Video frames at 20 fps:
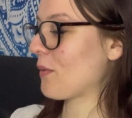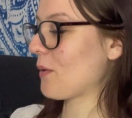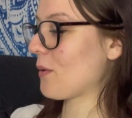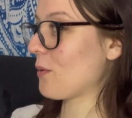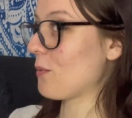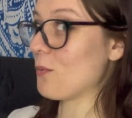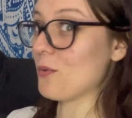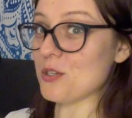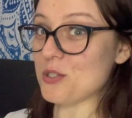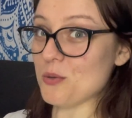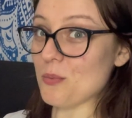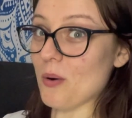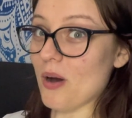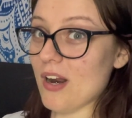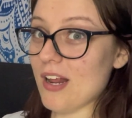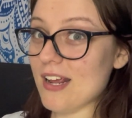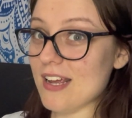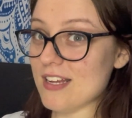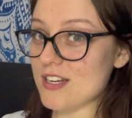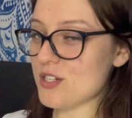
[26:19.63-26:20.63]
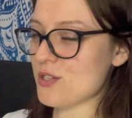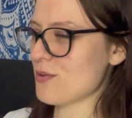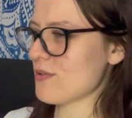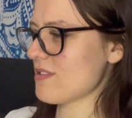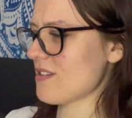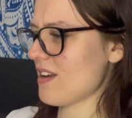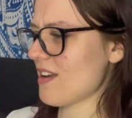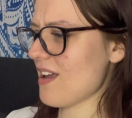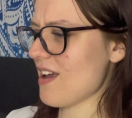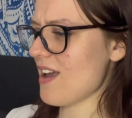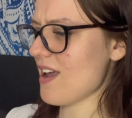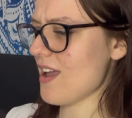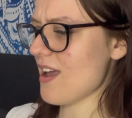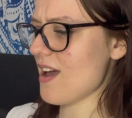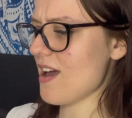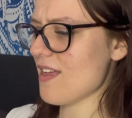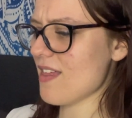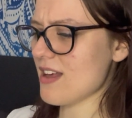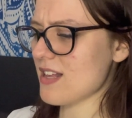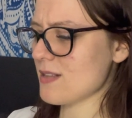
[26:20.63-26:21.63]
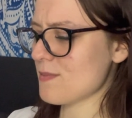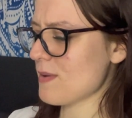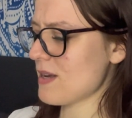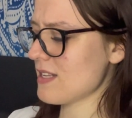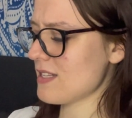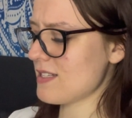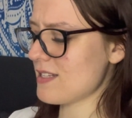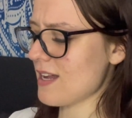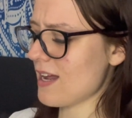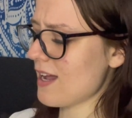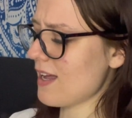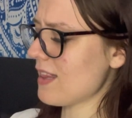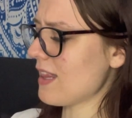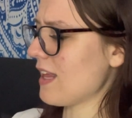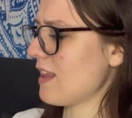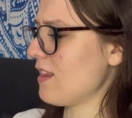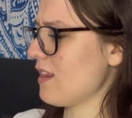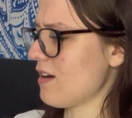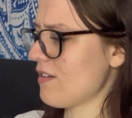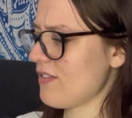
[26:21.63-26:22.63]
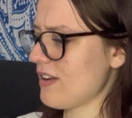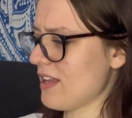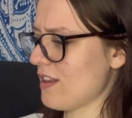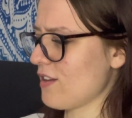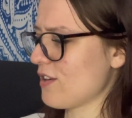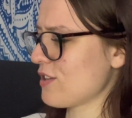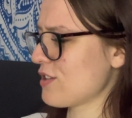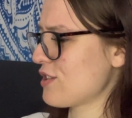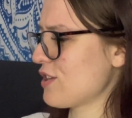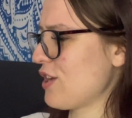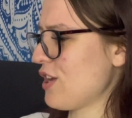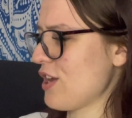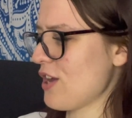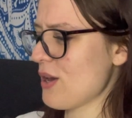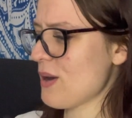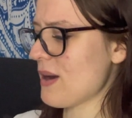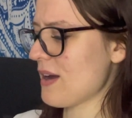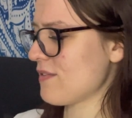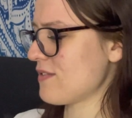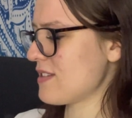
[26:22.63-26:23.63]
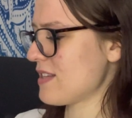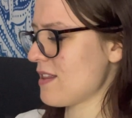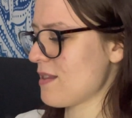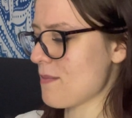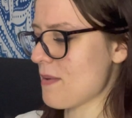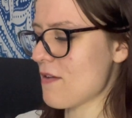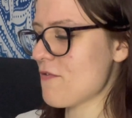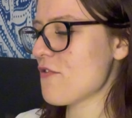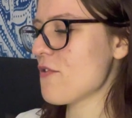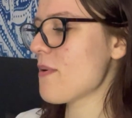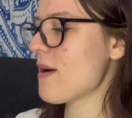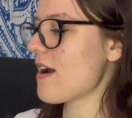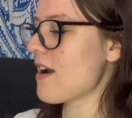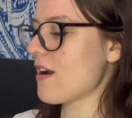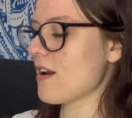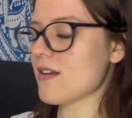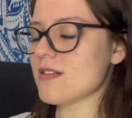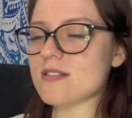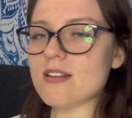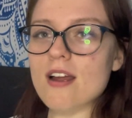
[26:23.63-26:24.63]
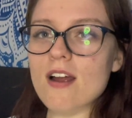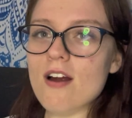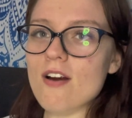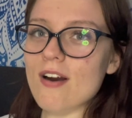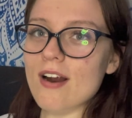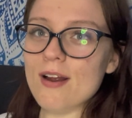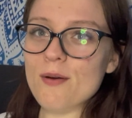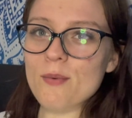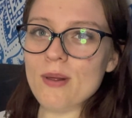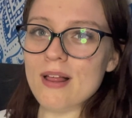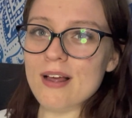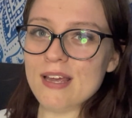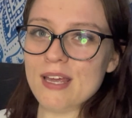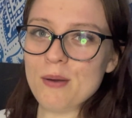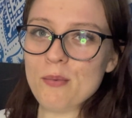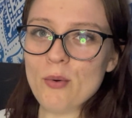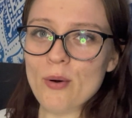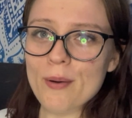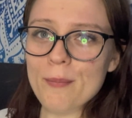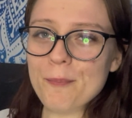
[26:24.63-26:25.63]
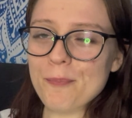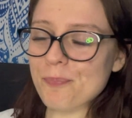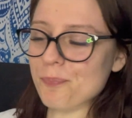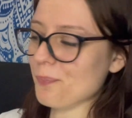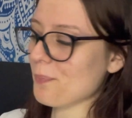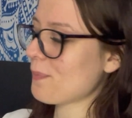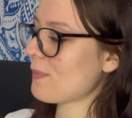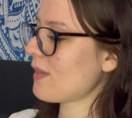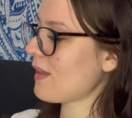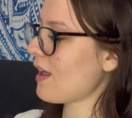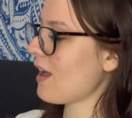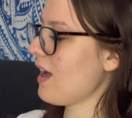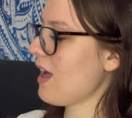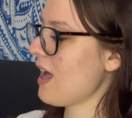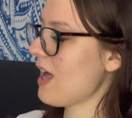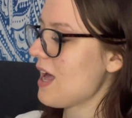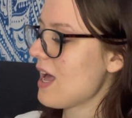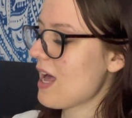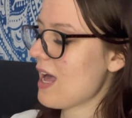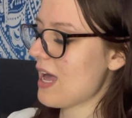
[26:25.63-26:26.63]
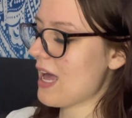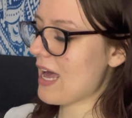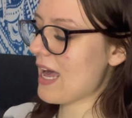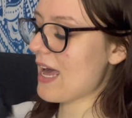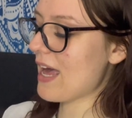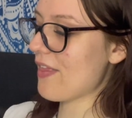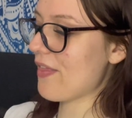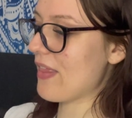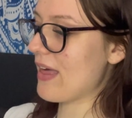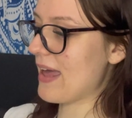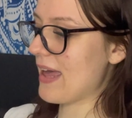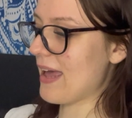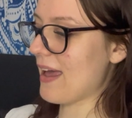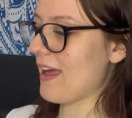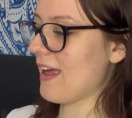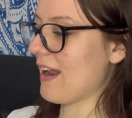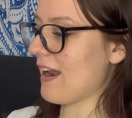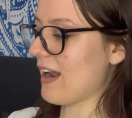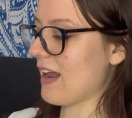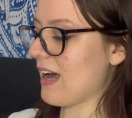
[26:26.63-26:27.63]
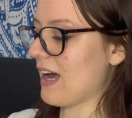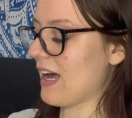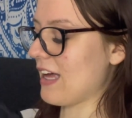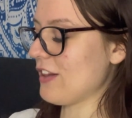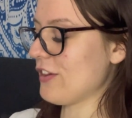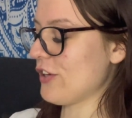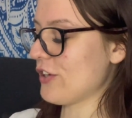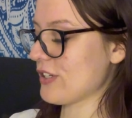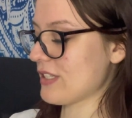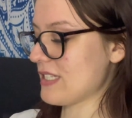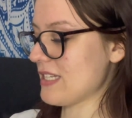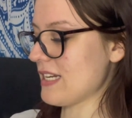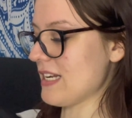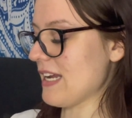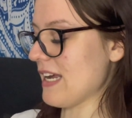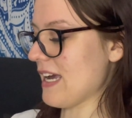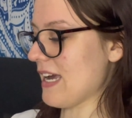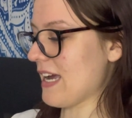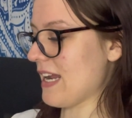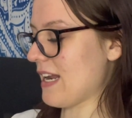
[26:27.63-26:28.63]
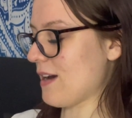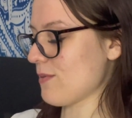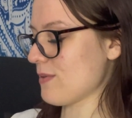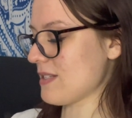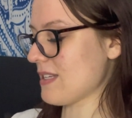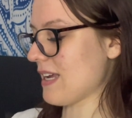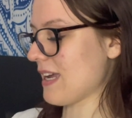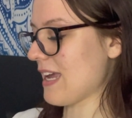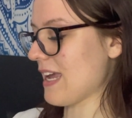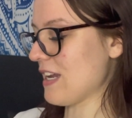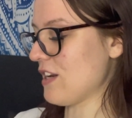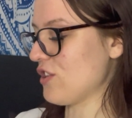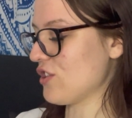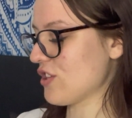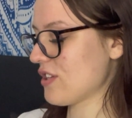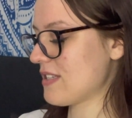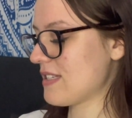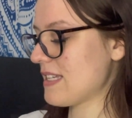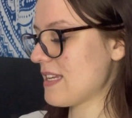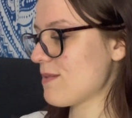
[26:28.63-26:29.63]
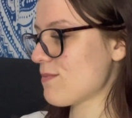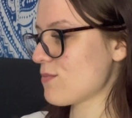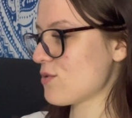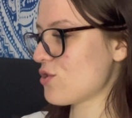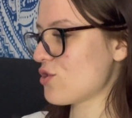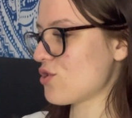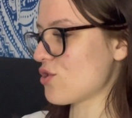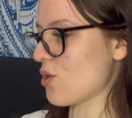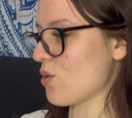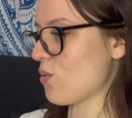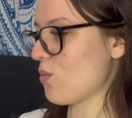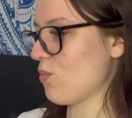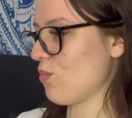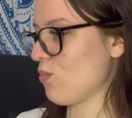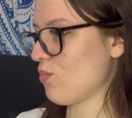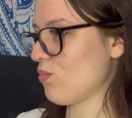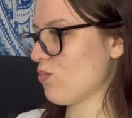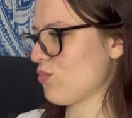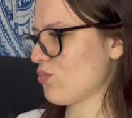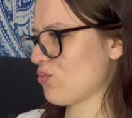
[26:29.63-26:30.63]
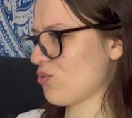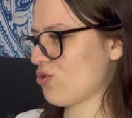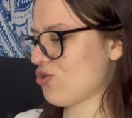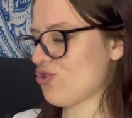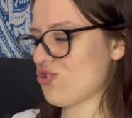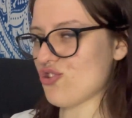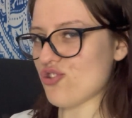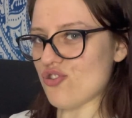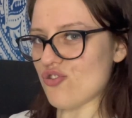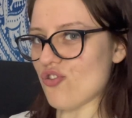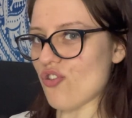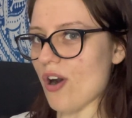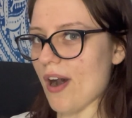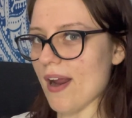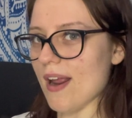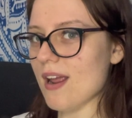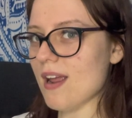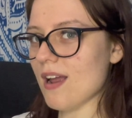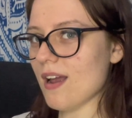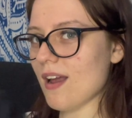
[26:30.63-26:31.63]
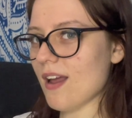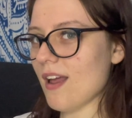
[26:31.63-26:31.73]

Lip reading: would you want it? And she was like, yeah, that's my style. I love it. It looks cute. I've seen them everywhere. And I was like, all right, well, I'll keep one. And then I looked at it and I was like, it just seems so straight.